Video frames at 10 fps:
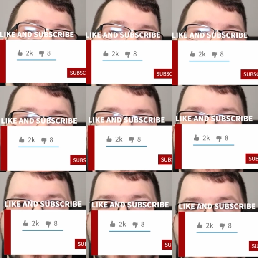
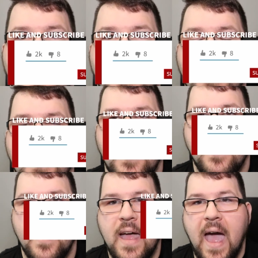MacBook Pro
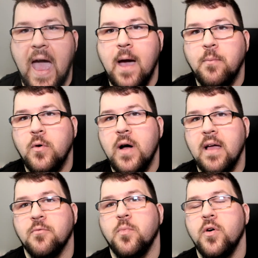that Apple
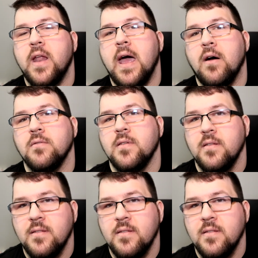has put out